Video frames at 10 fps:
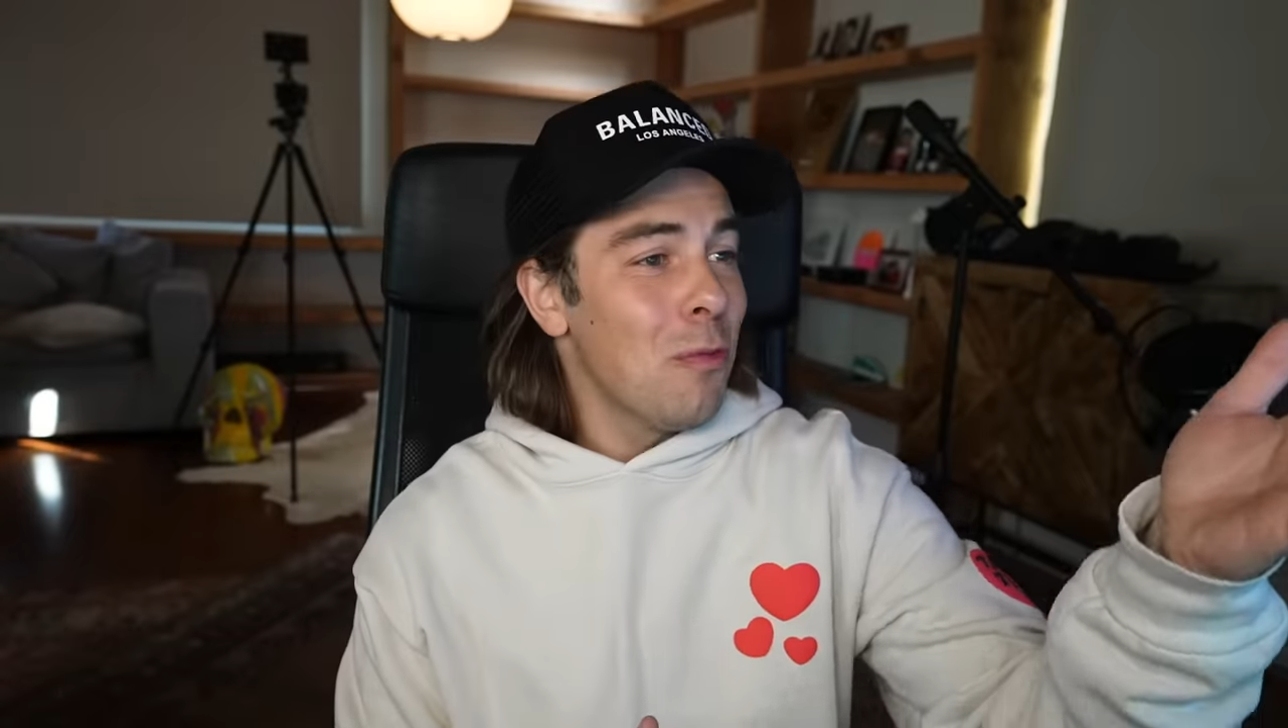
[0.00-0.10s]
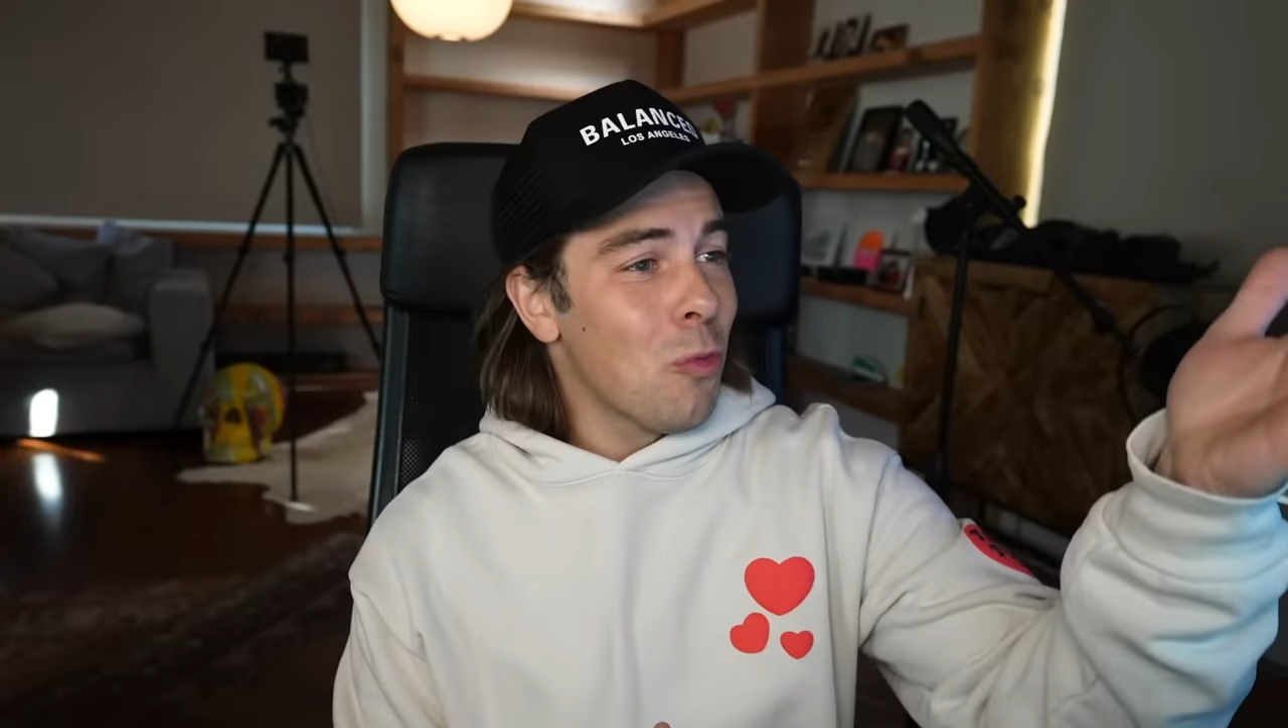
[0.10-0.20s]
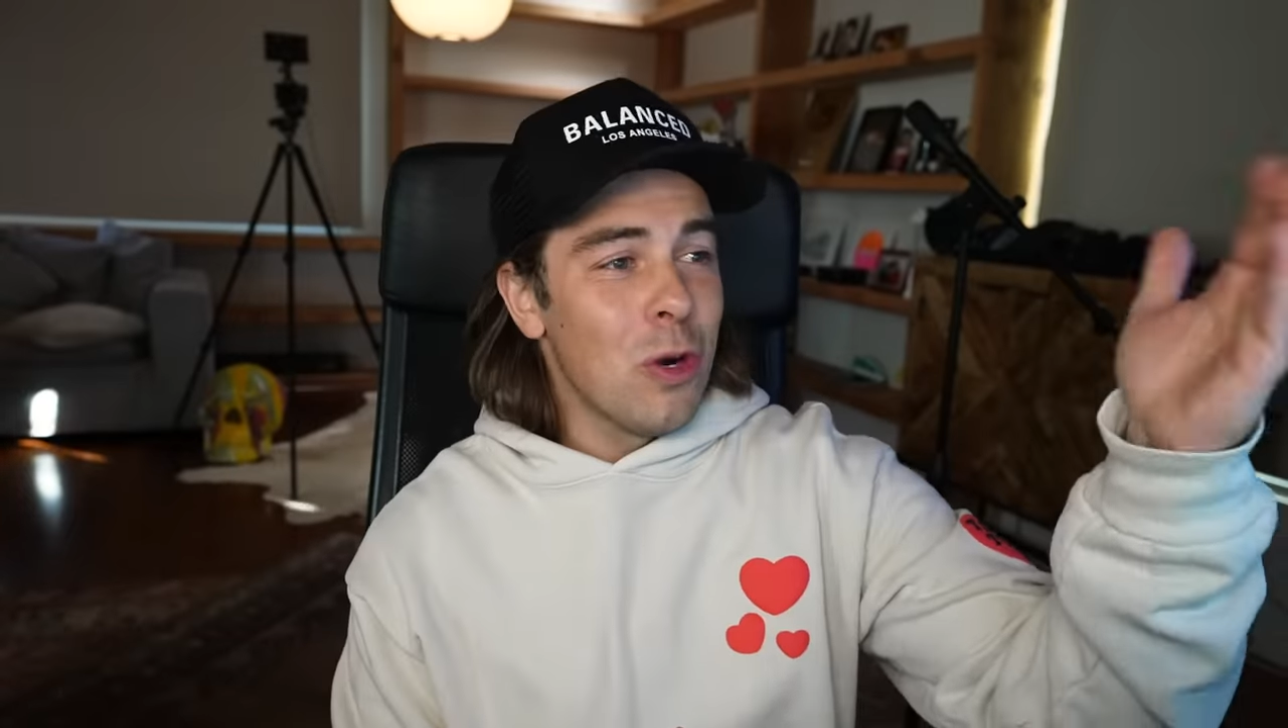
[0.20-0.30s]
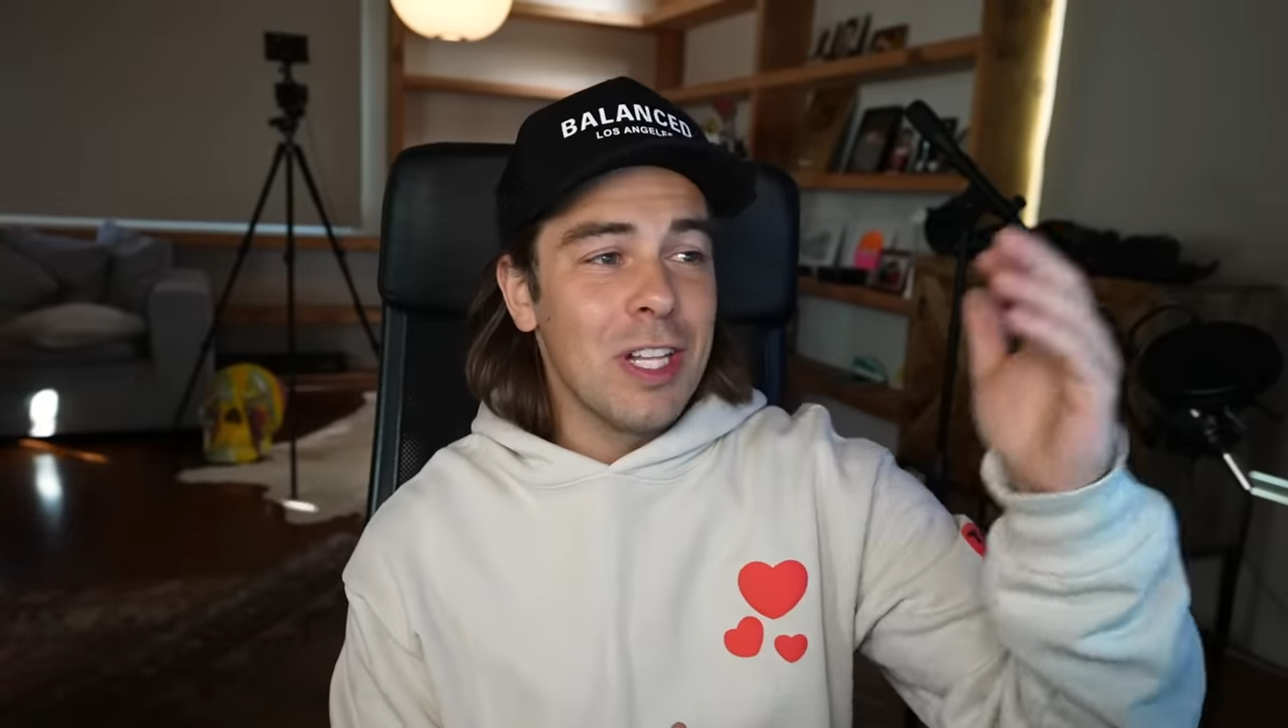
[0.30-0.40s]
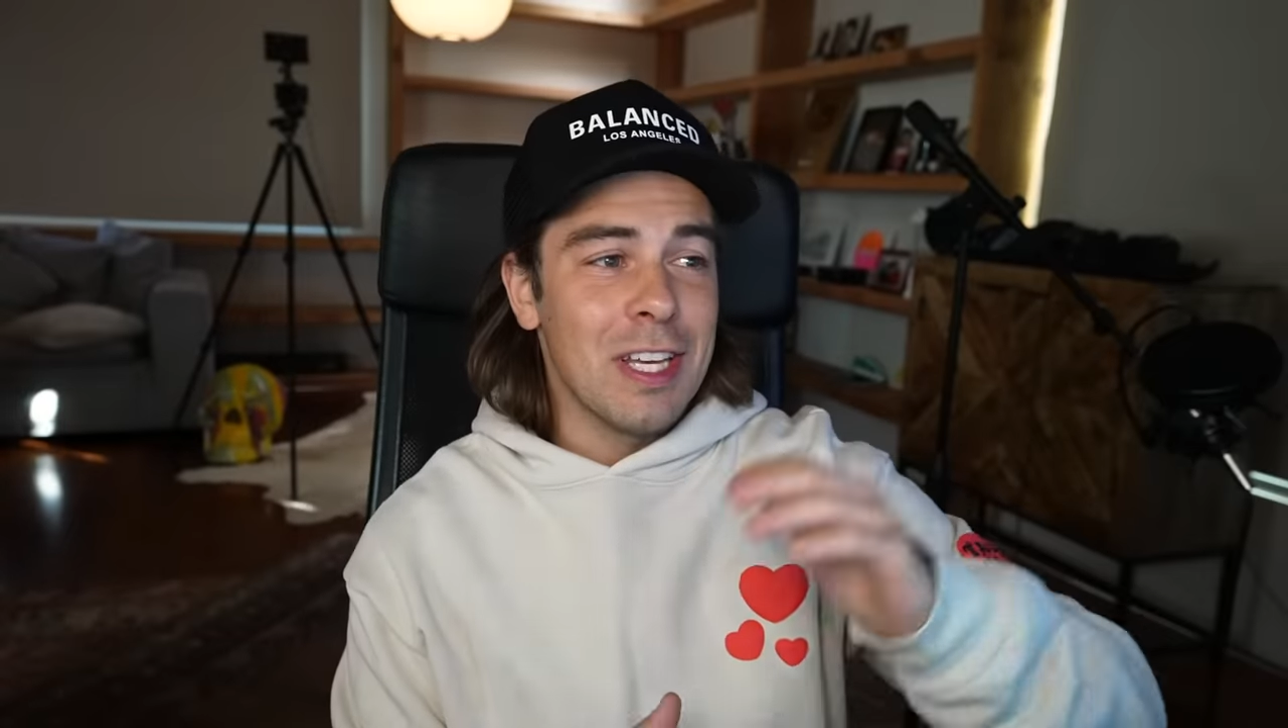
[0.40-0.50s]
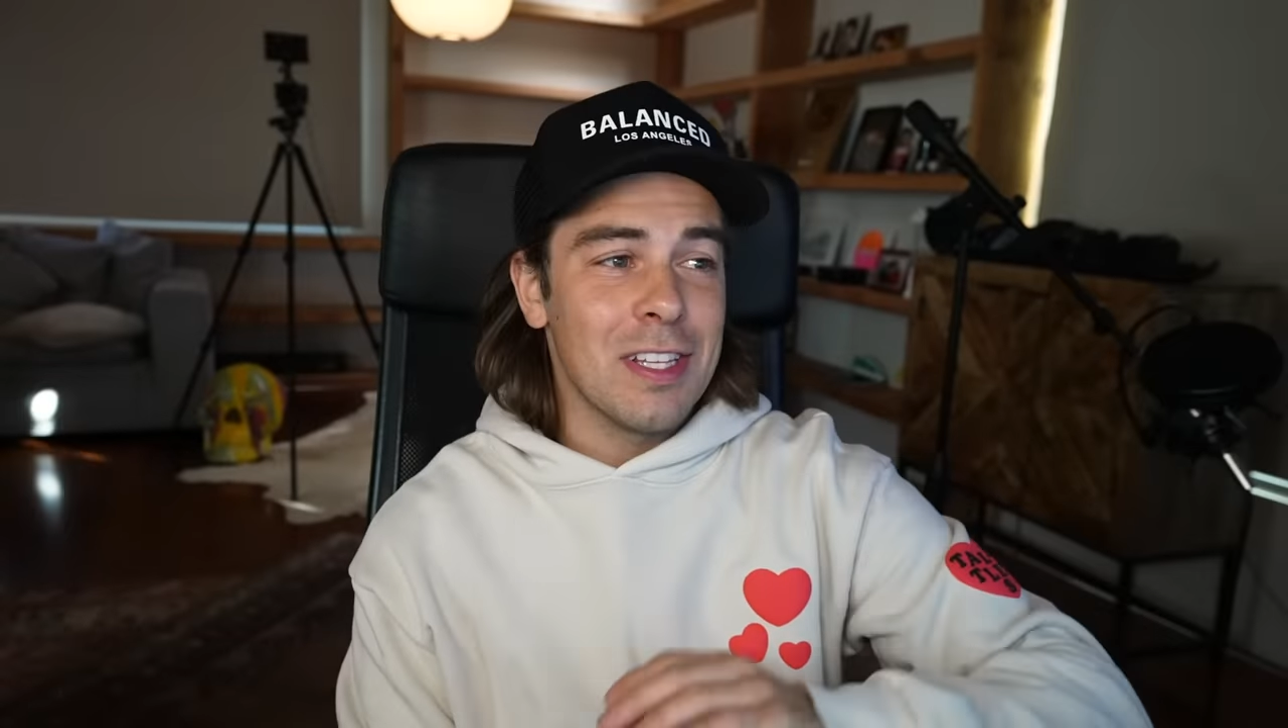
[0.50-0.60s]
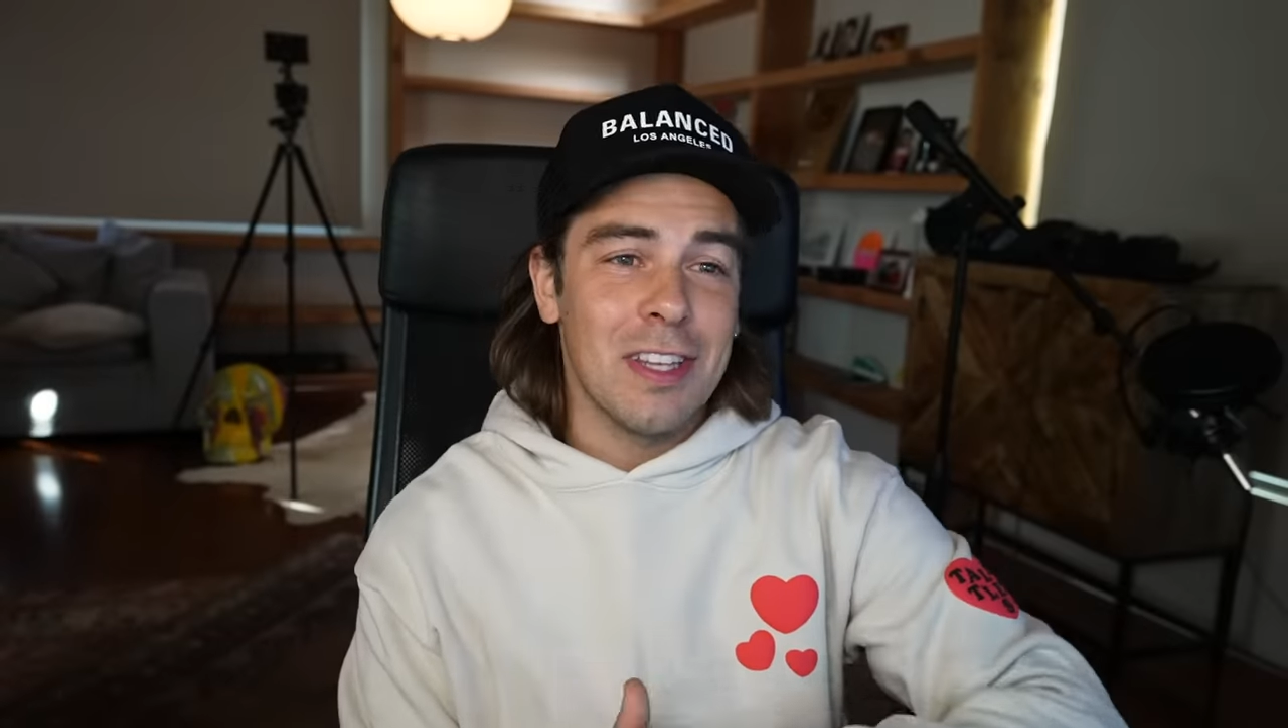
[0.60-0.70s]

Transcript: really,